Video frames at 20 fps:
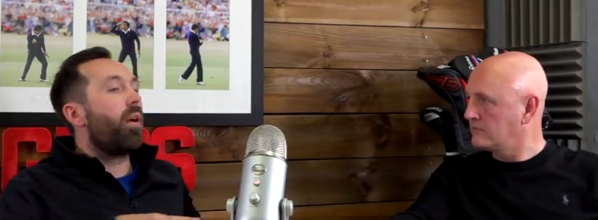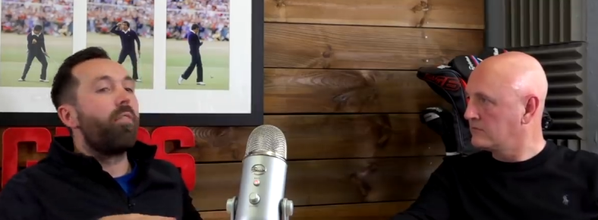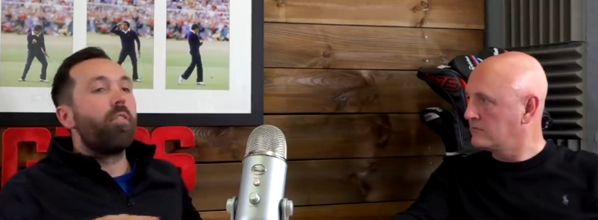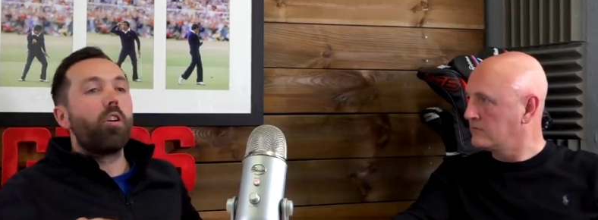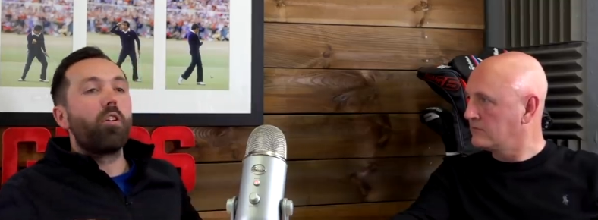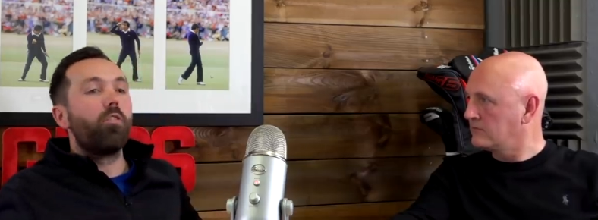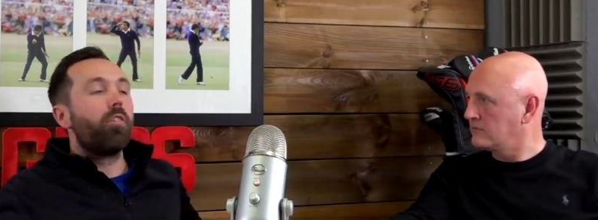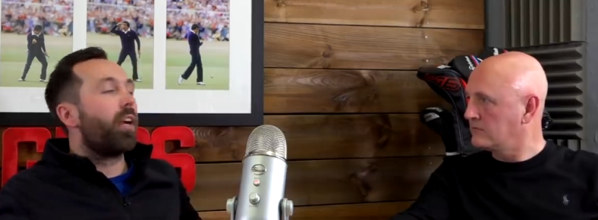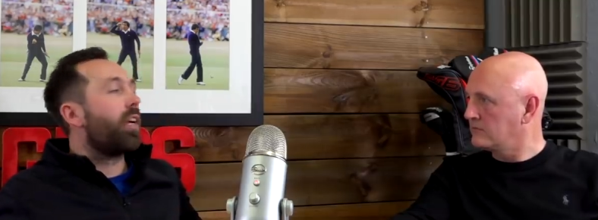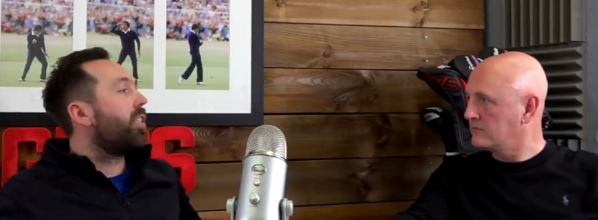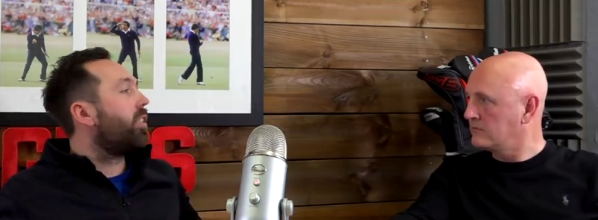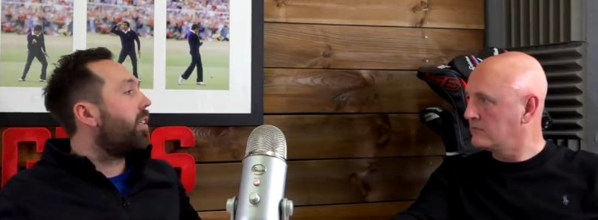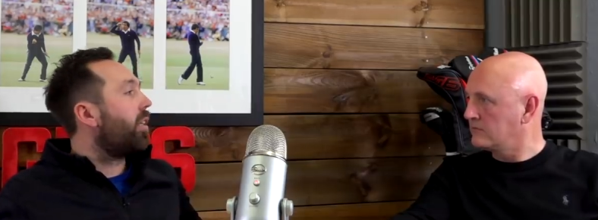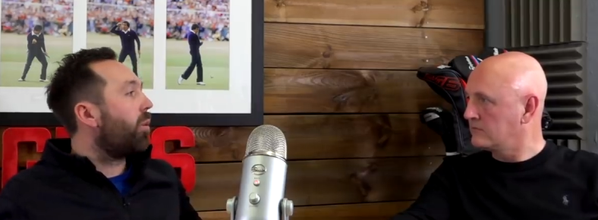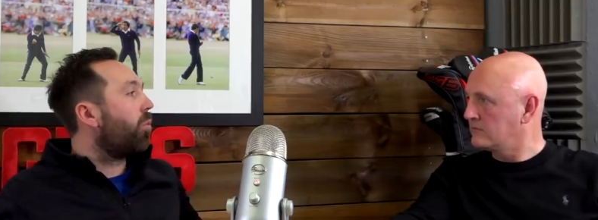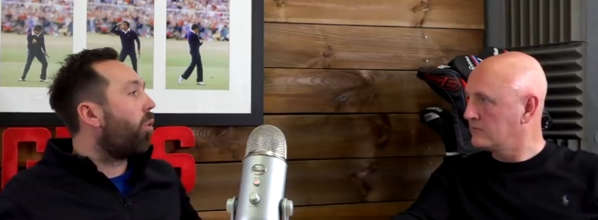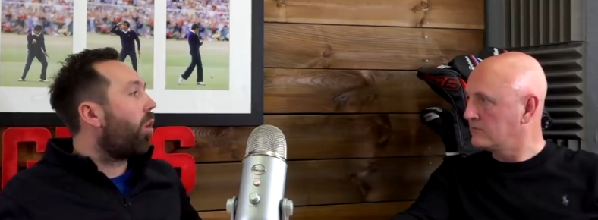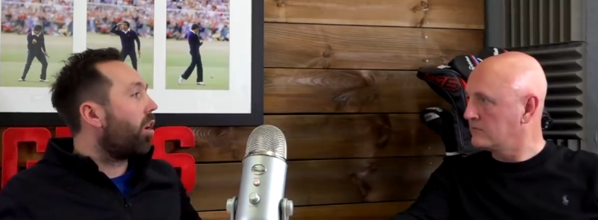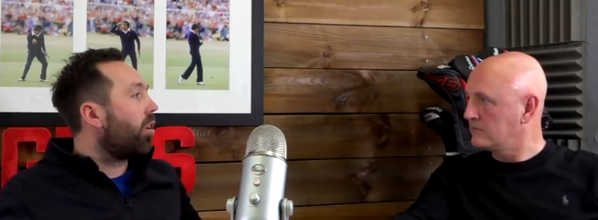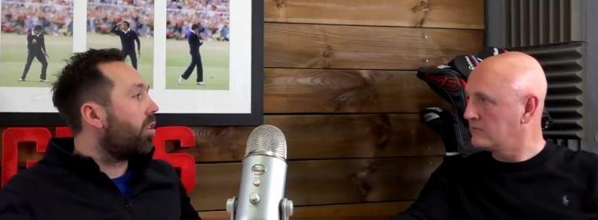Speaker 1: whoever creator
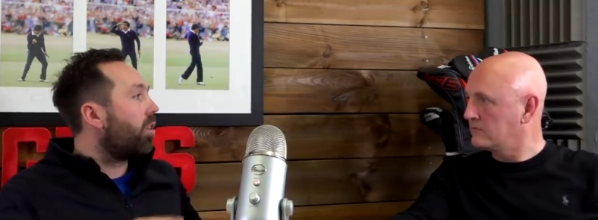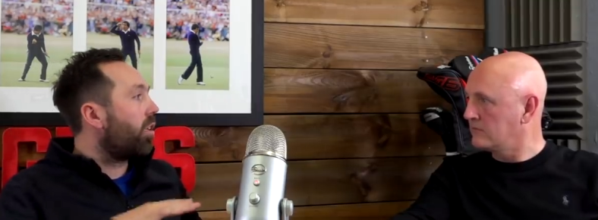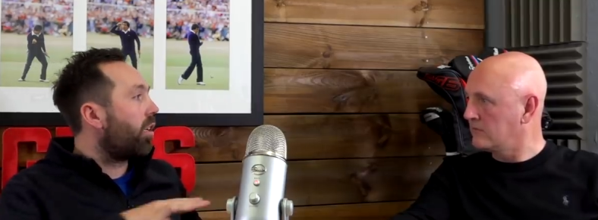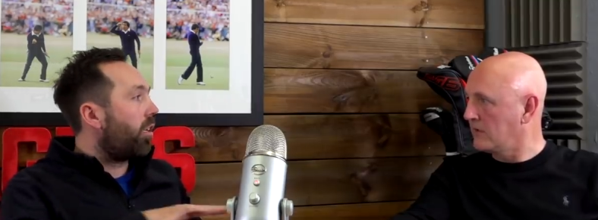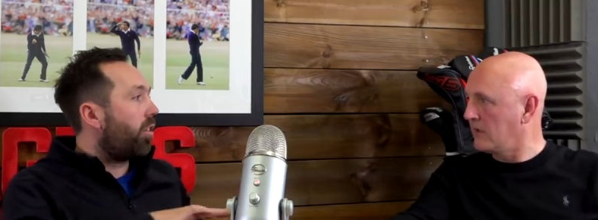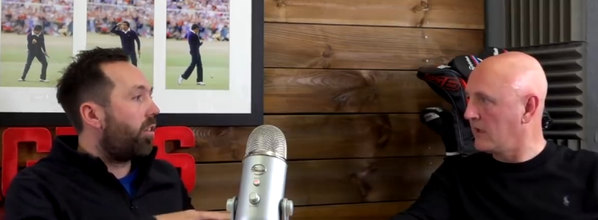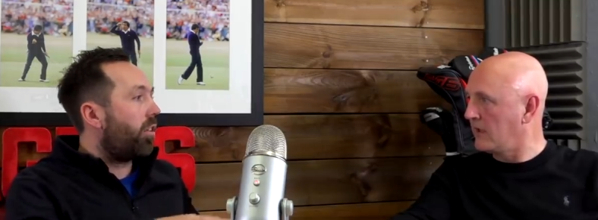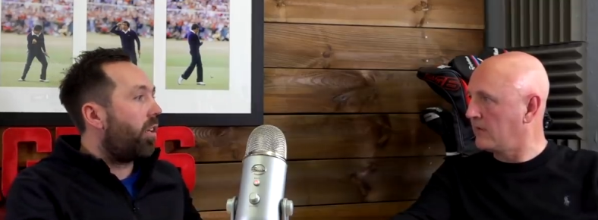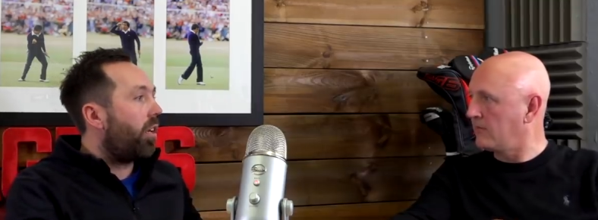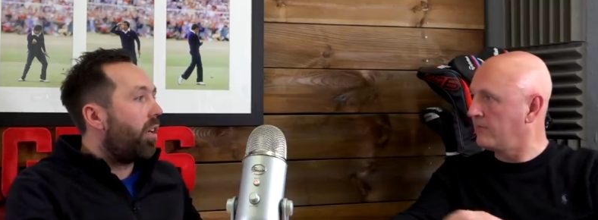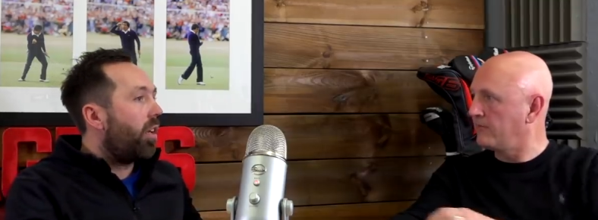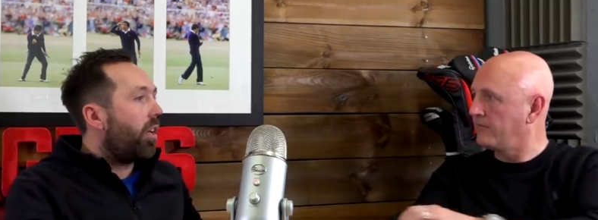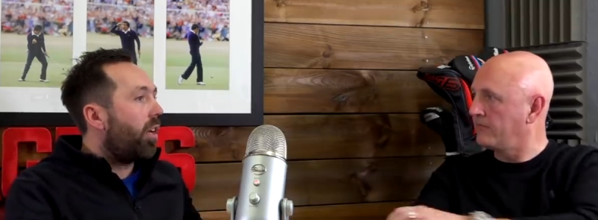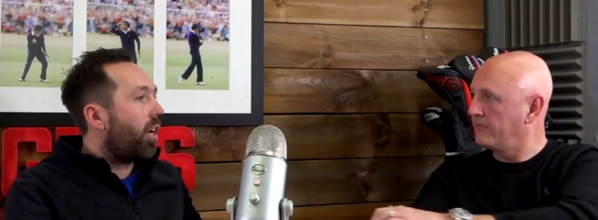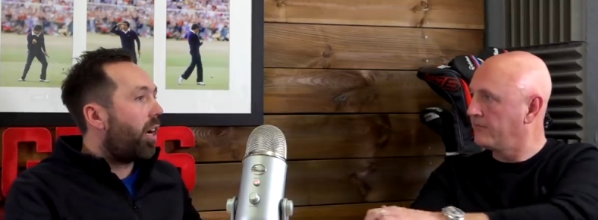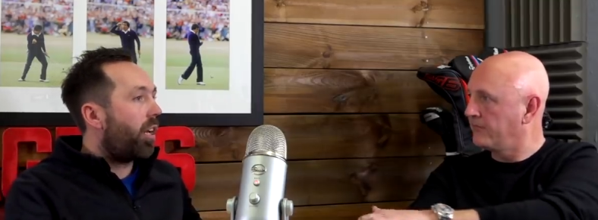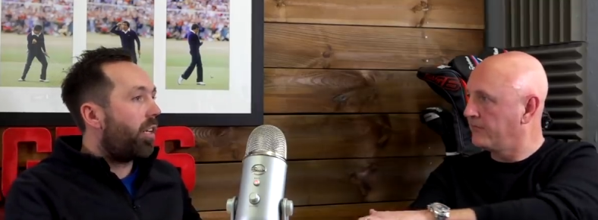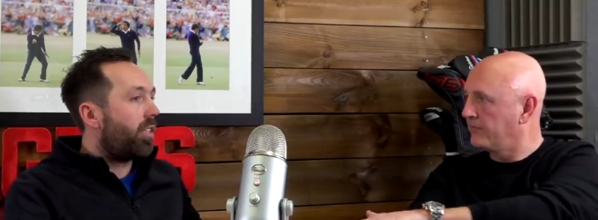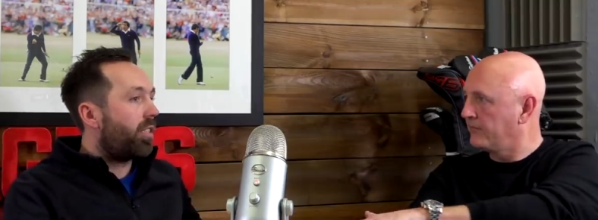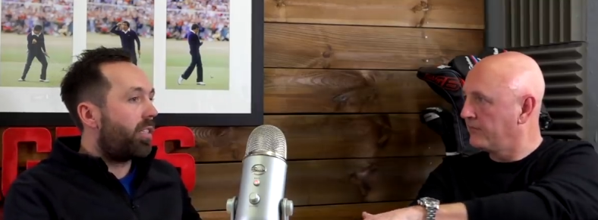they want and,
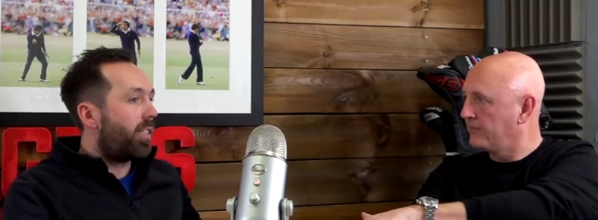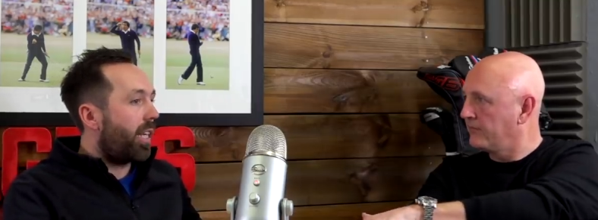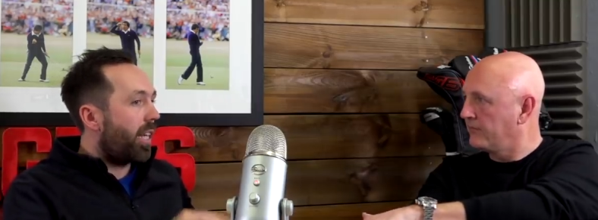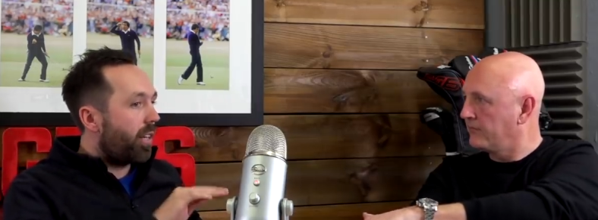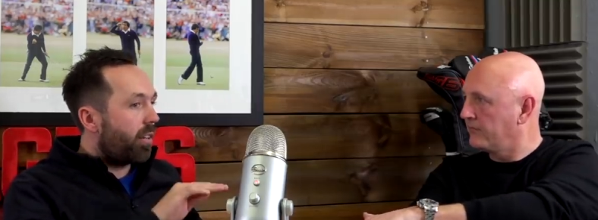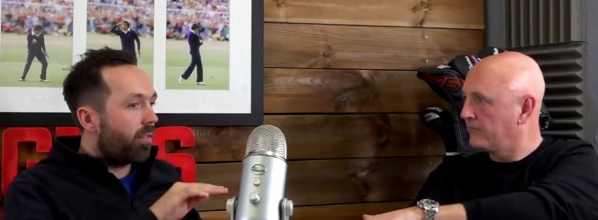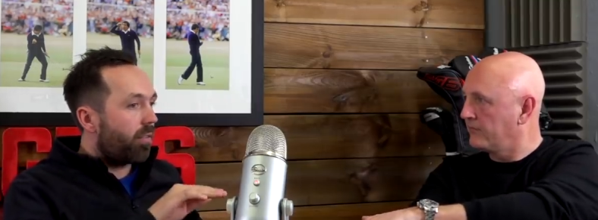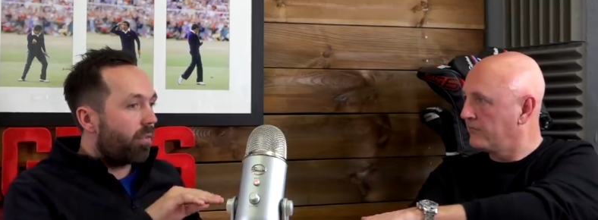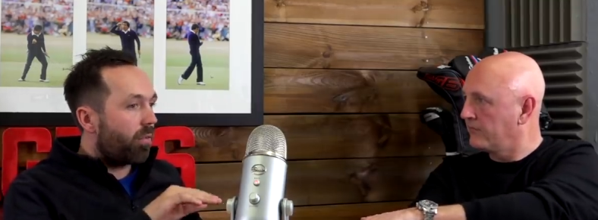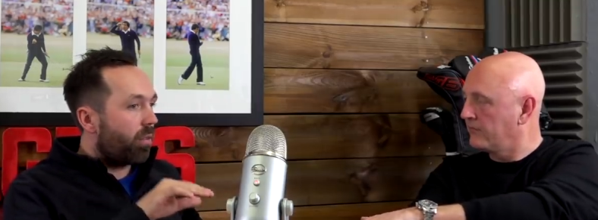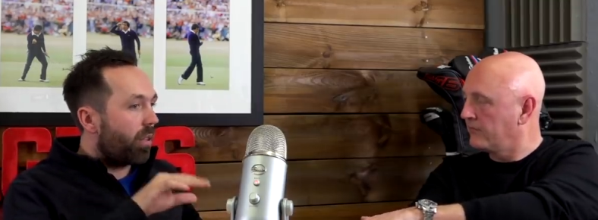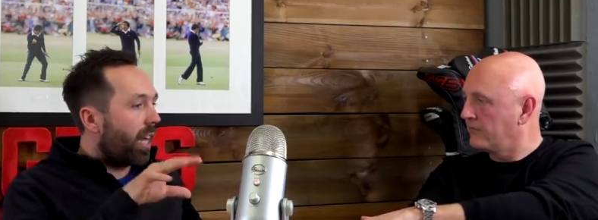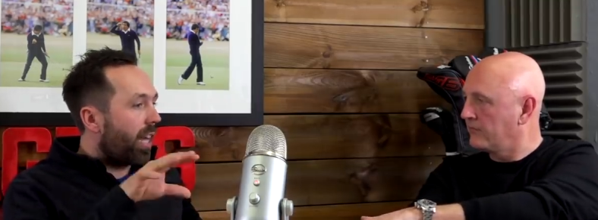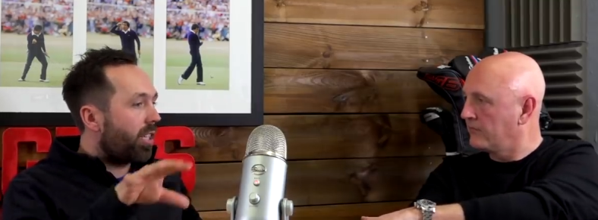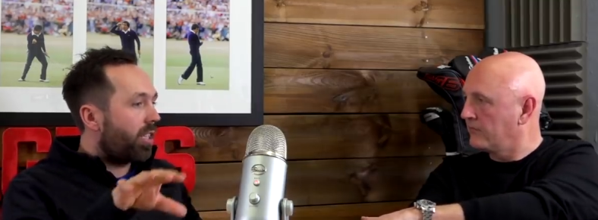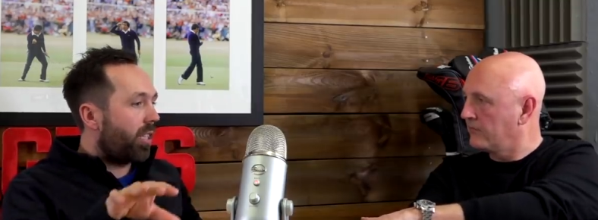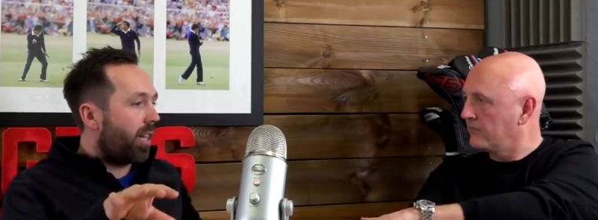and see. Well,